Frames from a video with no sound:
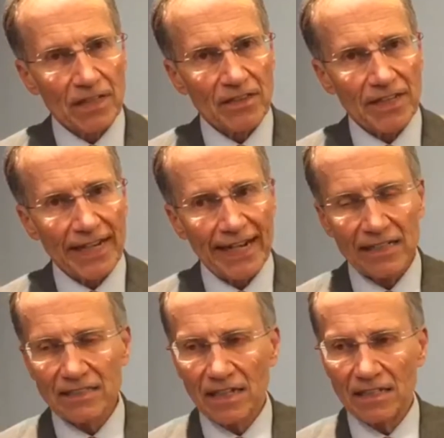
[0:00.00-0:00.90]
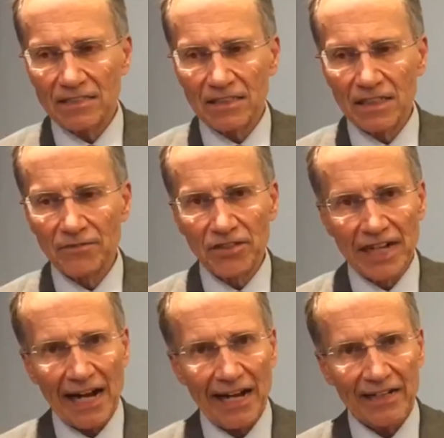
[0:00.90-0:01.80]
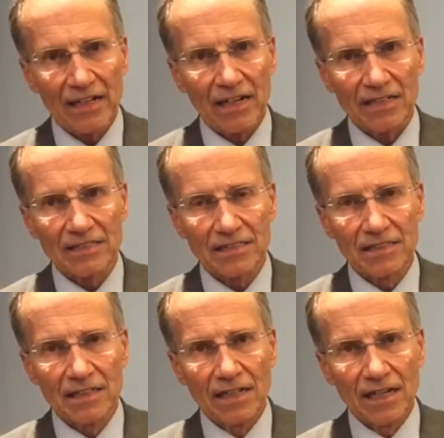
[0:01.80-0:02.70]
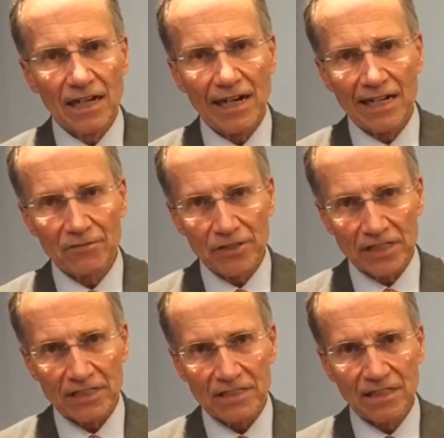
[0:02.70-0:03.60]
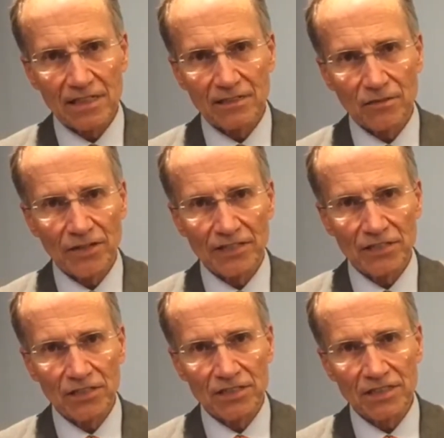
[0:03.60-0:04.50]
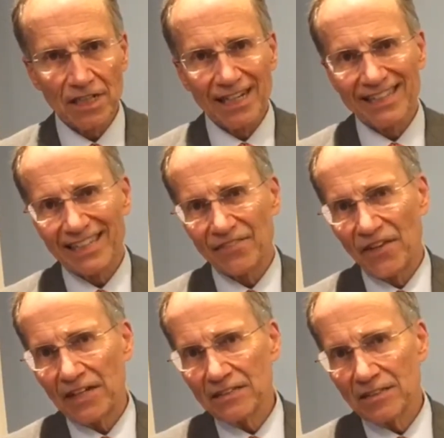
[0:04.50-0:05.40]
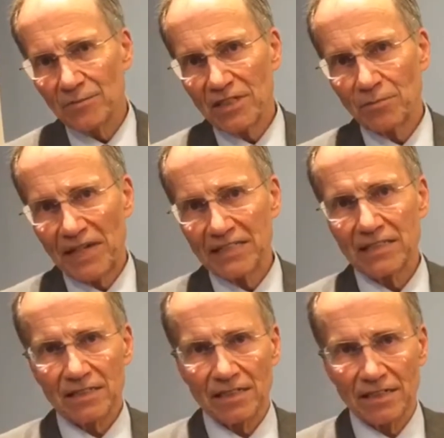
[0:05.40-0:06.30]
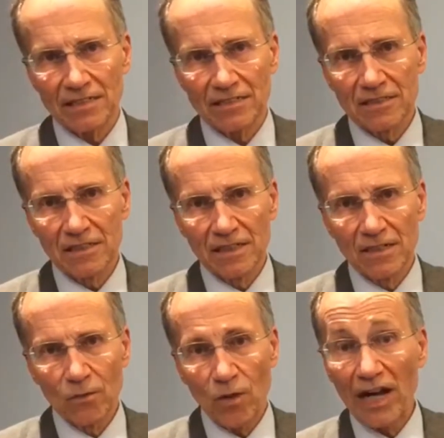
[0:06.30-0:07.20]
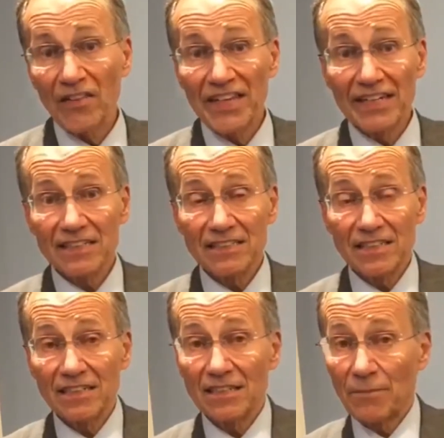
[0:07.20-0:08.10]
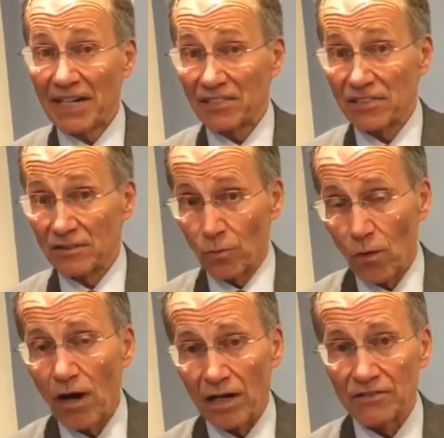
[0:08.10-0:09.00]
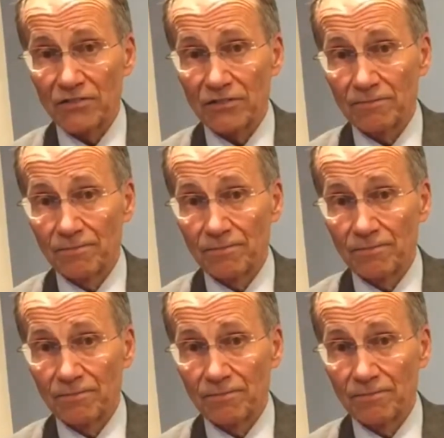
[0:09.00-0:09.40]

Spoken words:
that has us delivering high cost, high risk interventions that fail to meet basic needs while they exceed the patient's wants,